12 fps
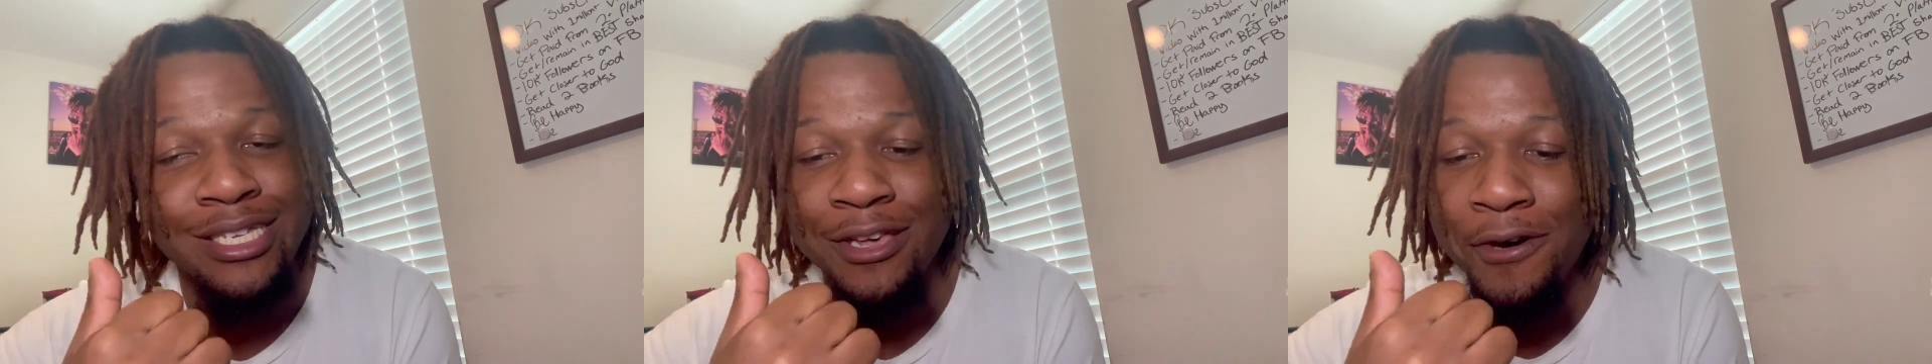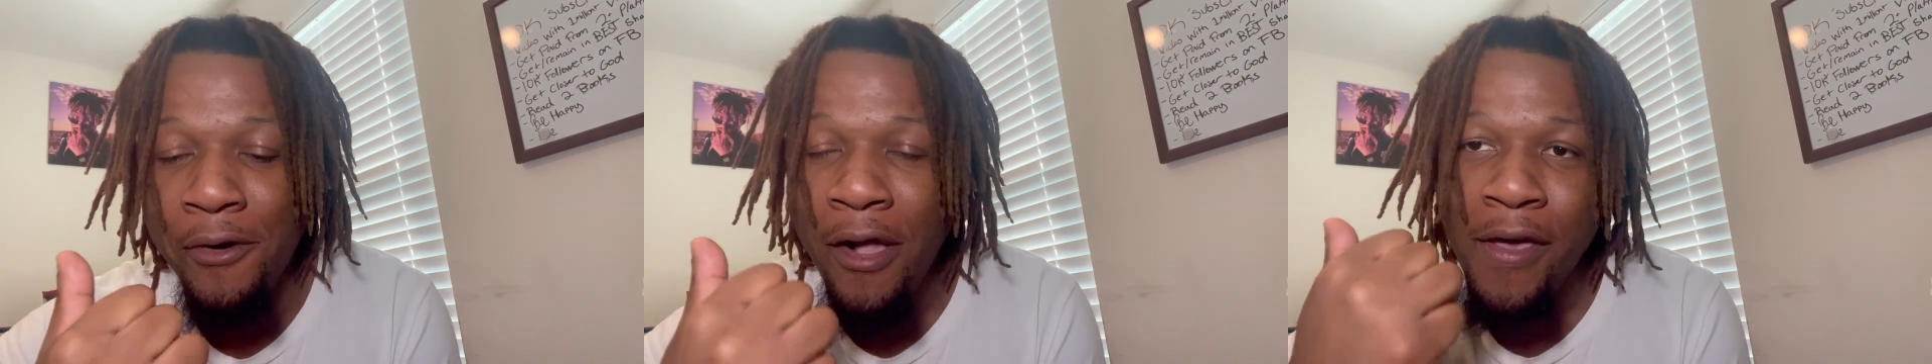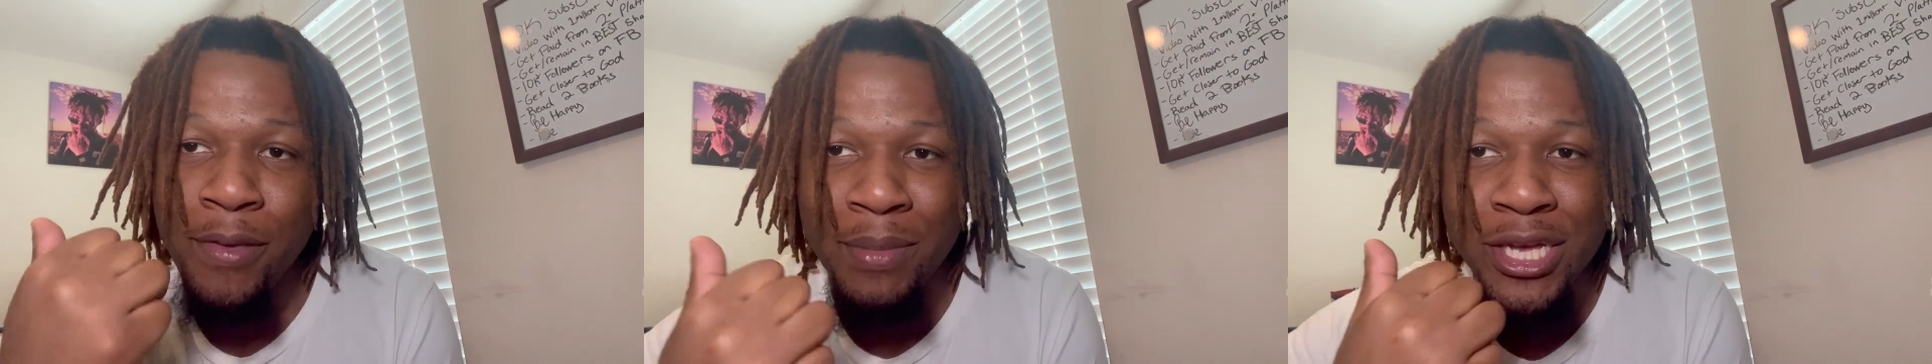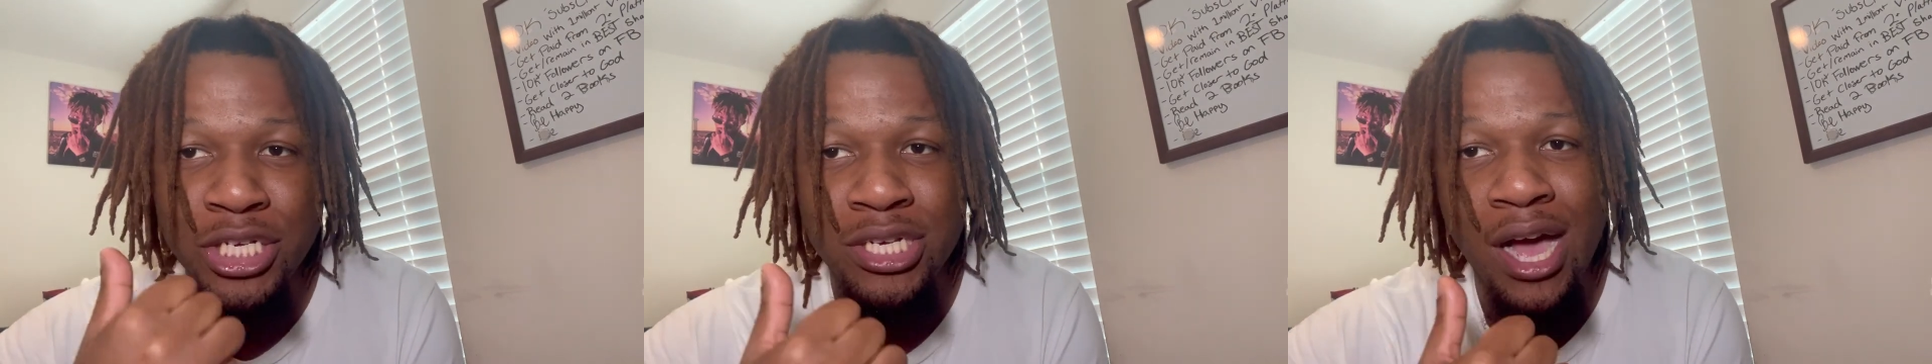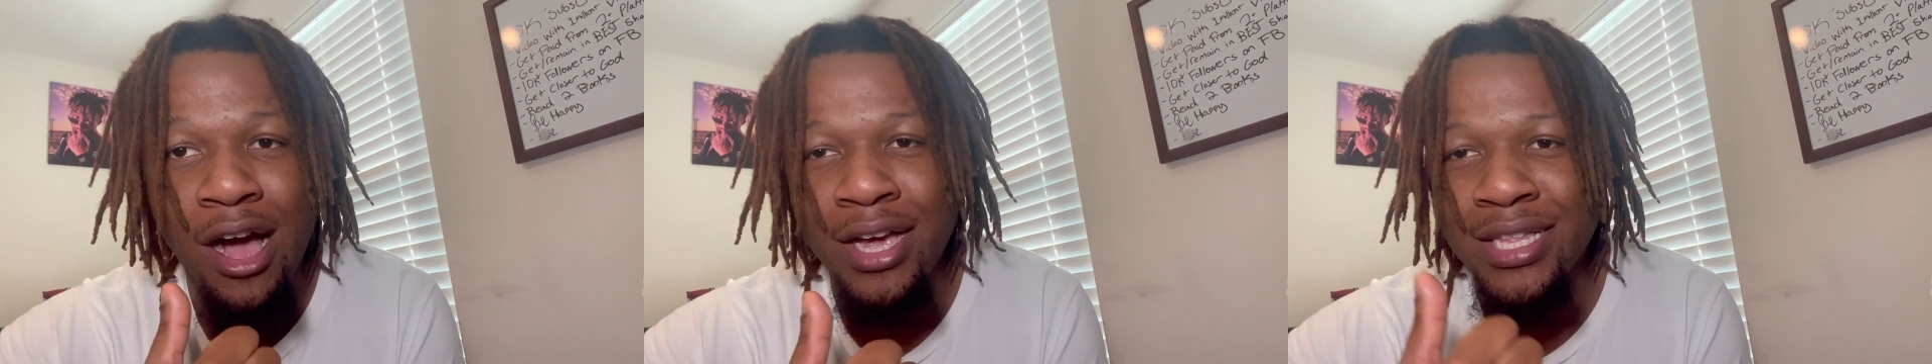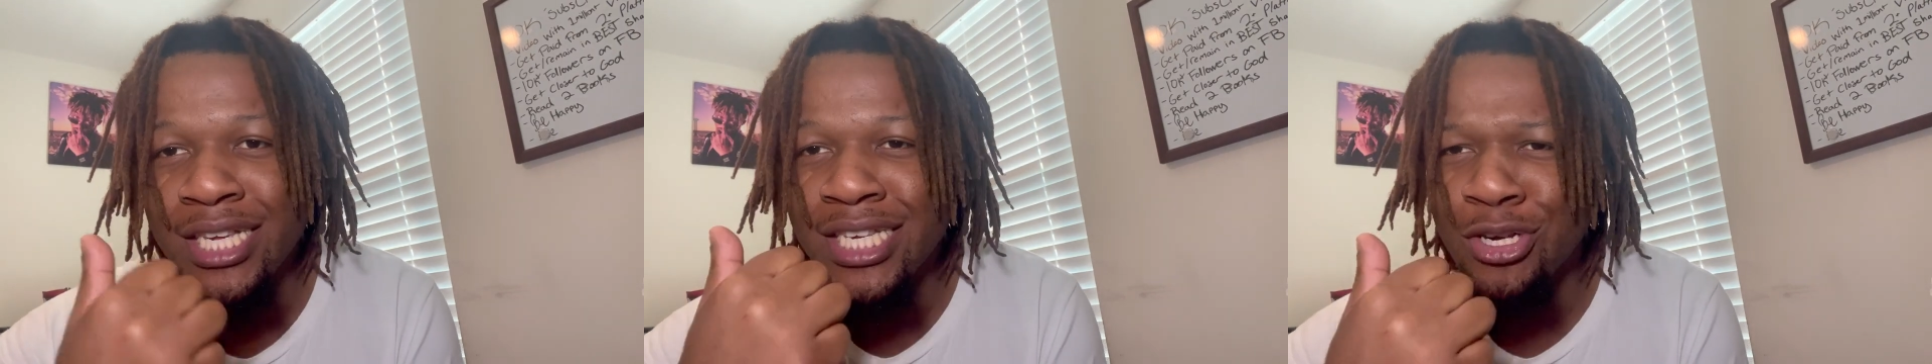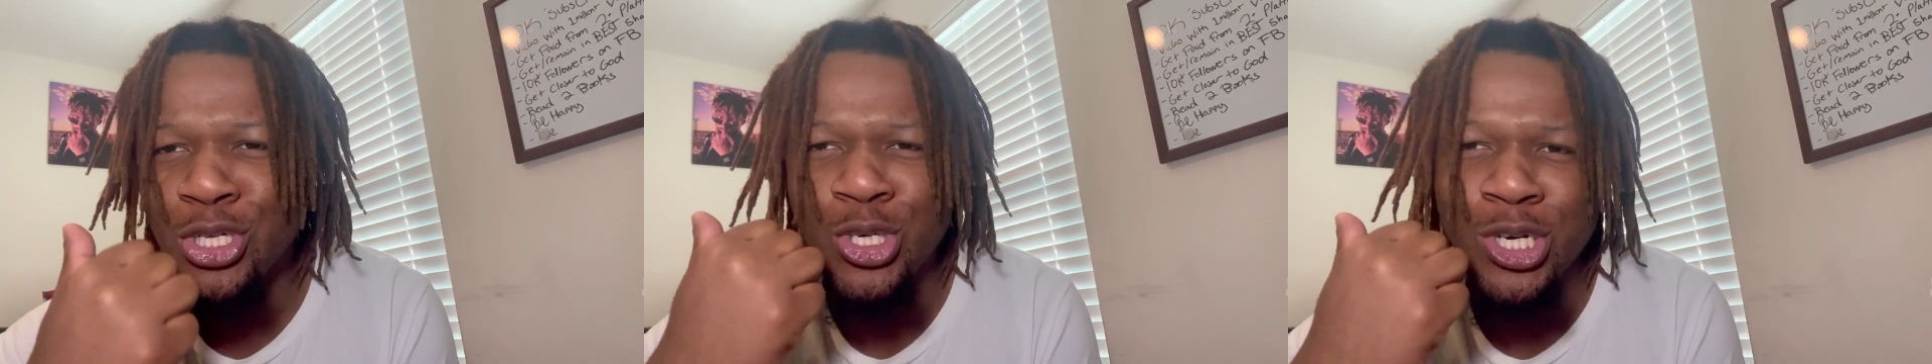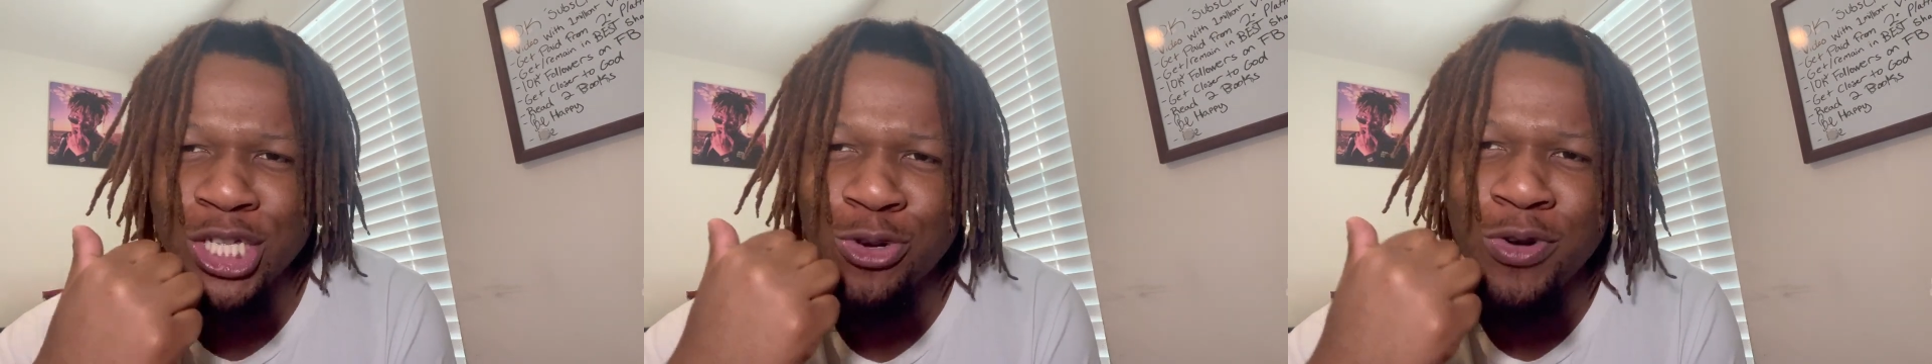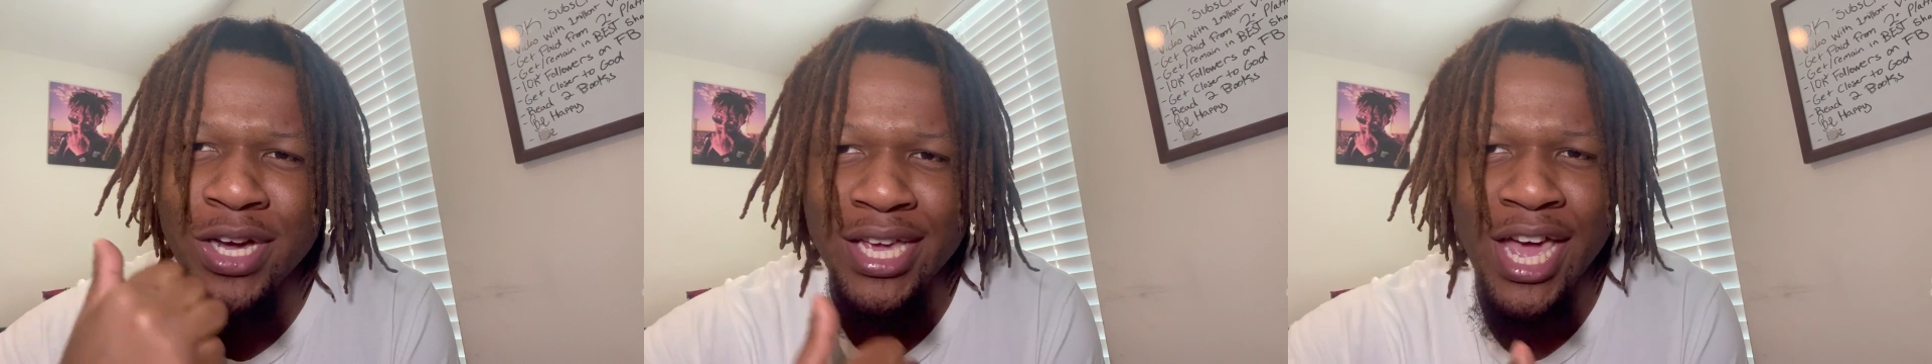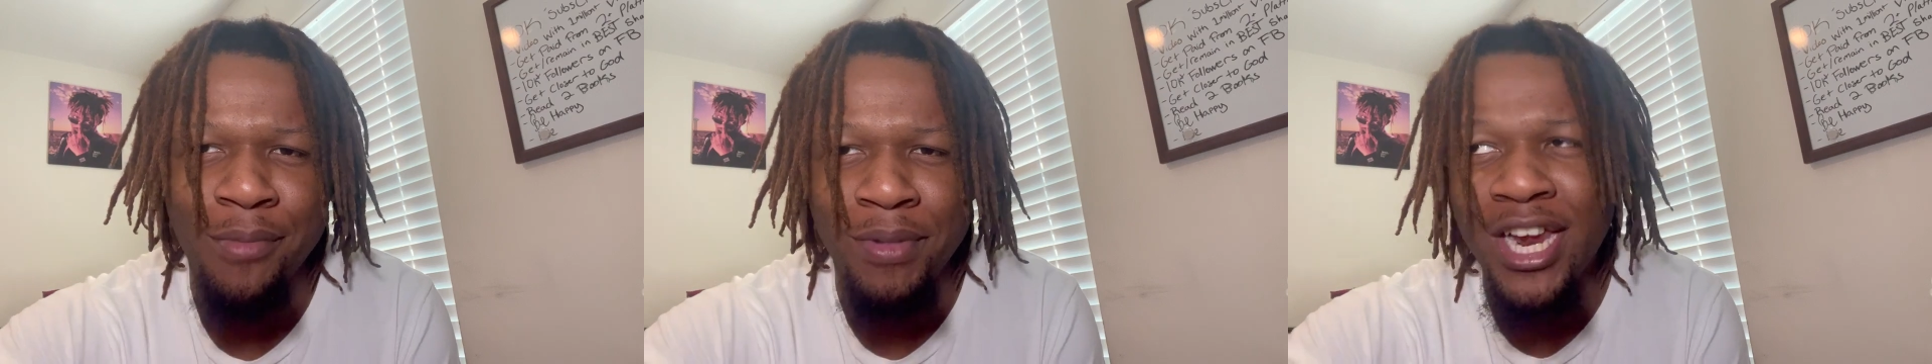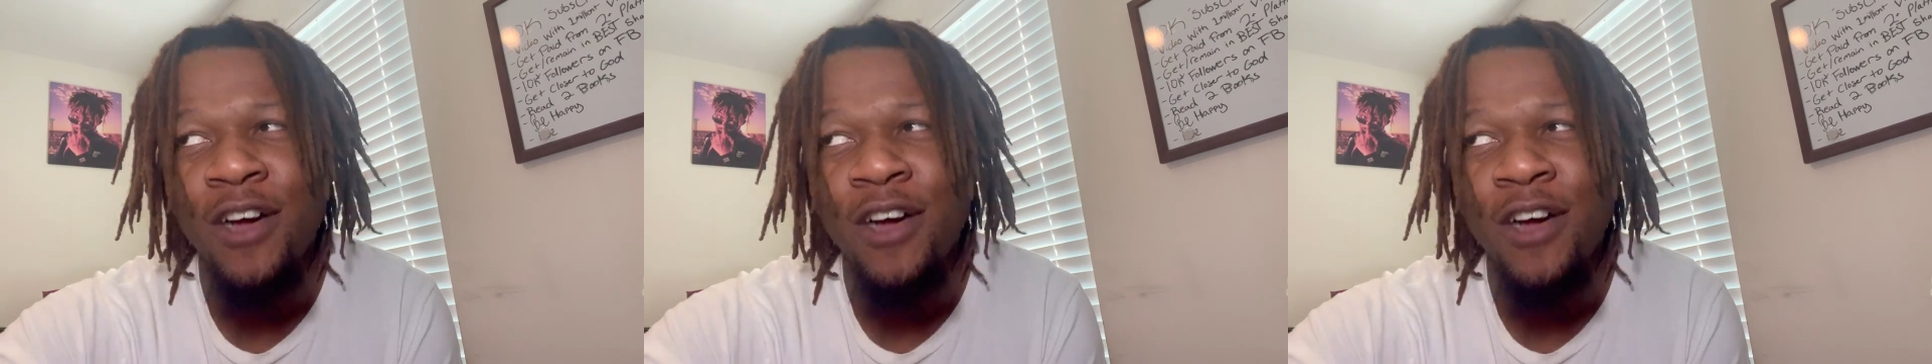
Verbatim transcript: So make sure y'all get that channel to, to 1K, man.